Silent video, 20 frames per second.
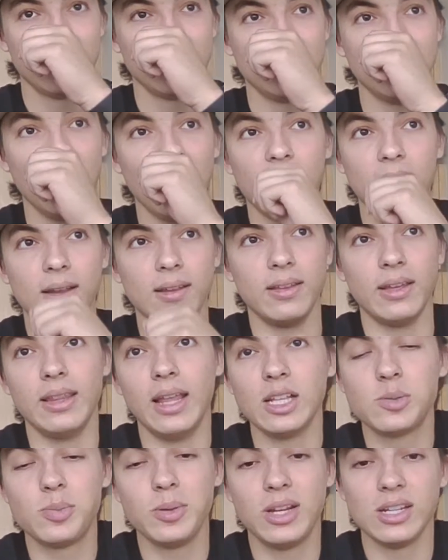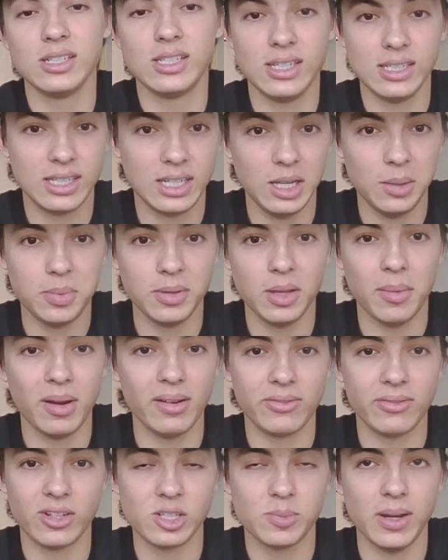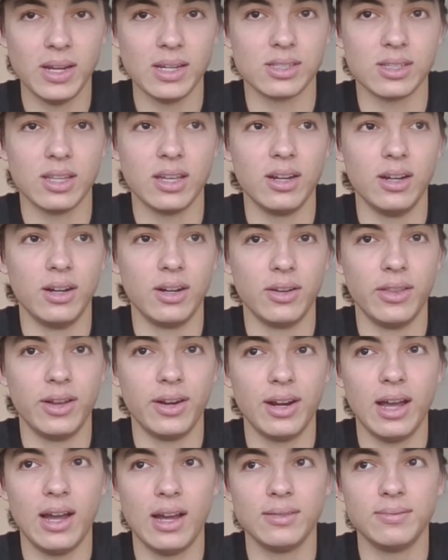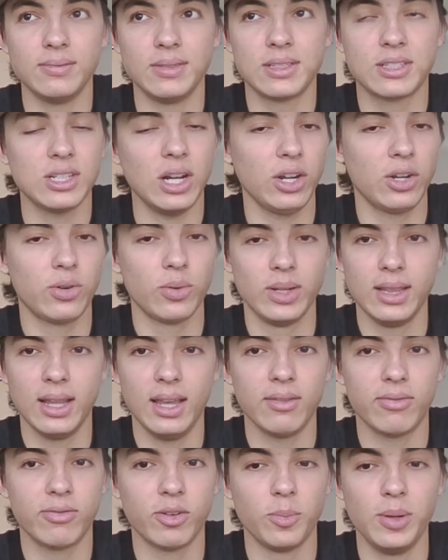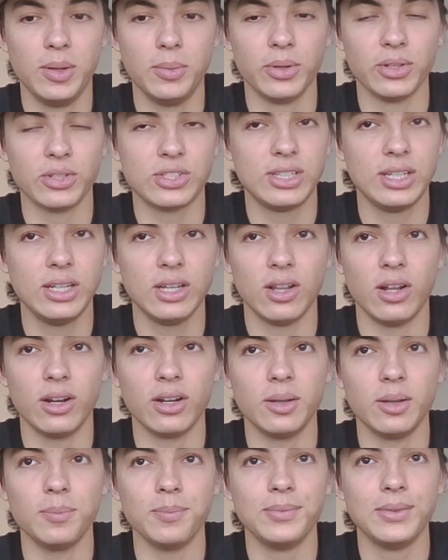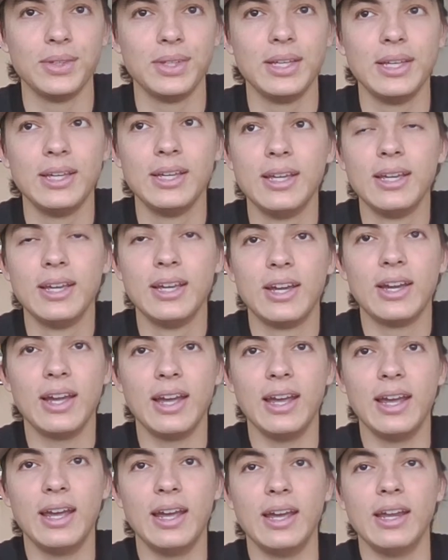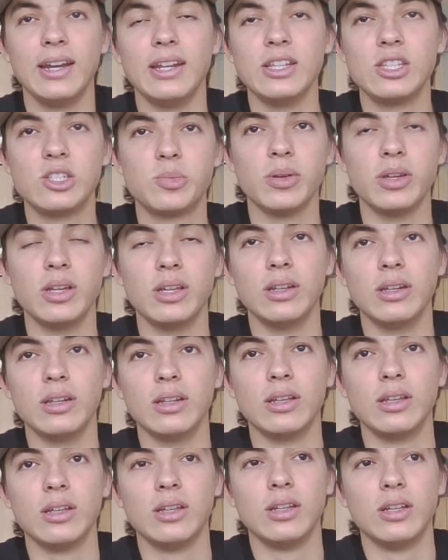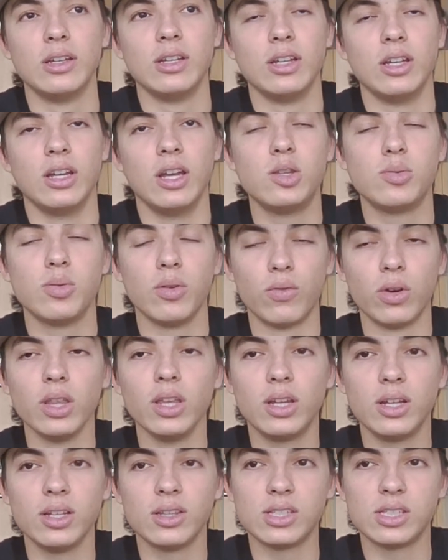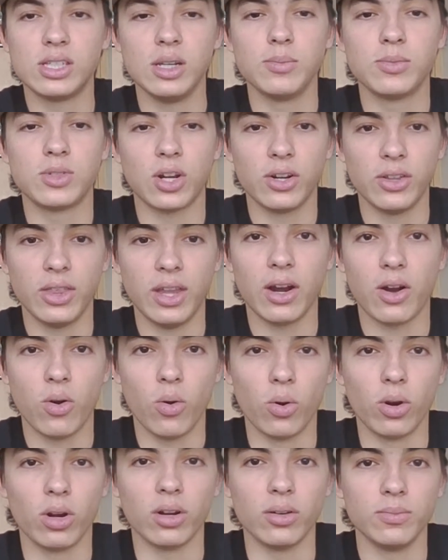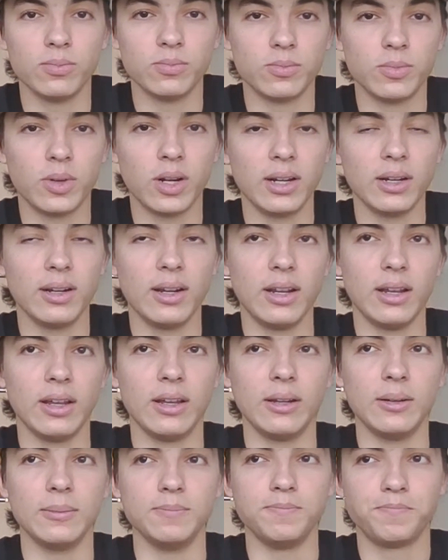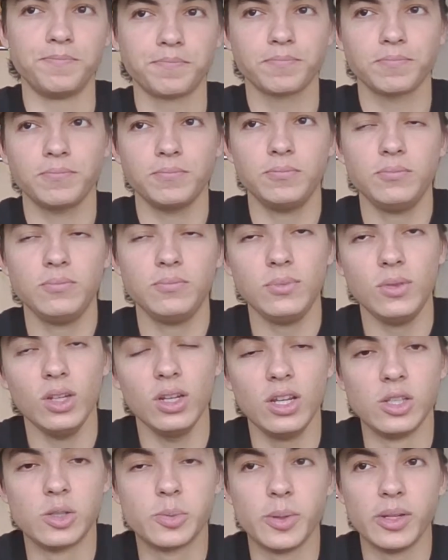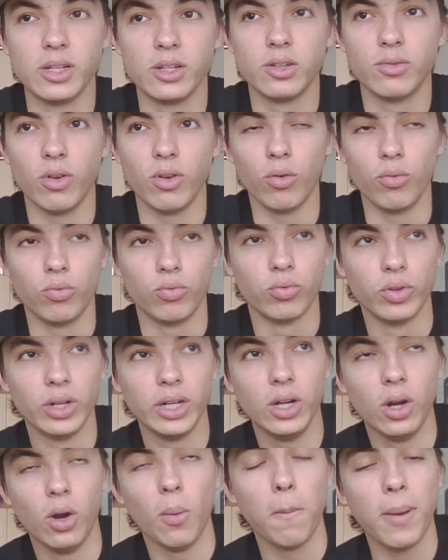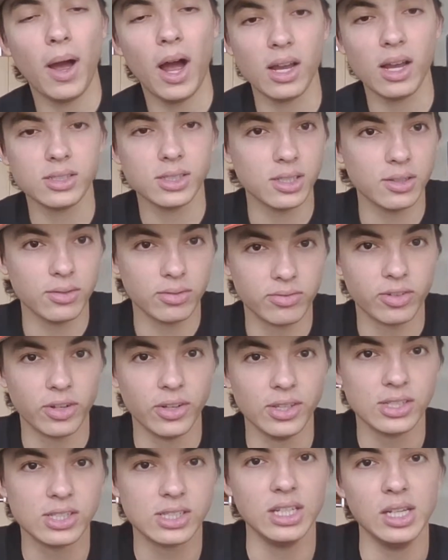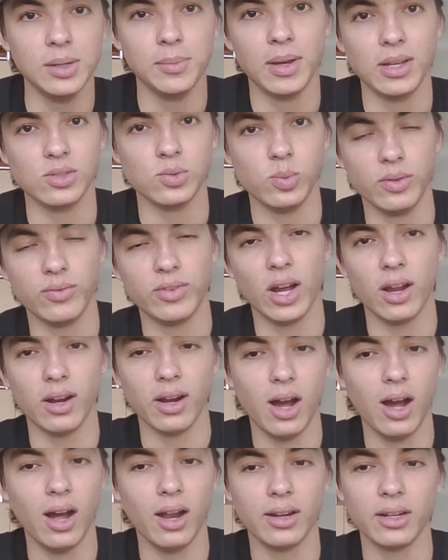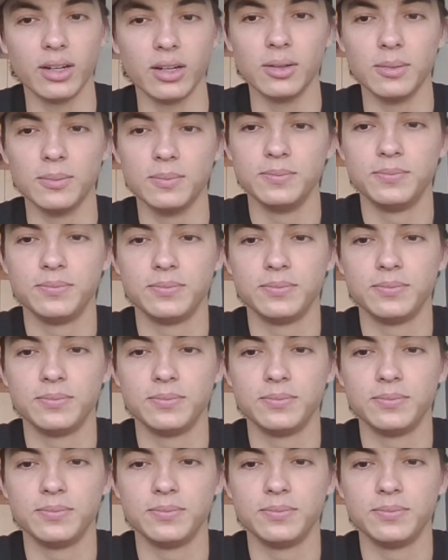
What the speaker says: yeah, and that's because he's keeping them at first base. They're not. It's not a green light for people to steal on him, and it's been really good to see him turn that corner, right? And it's been a real positive for this team as we've gotten hot here.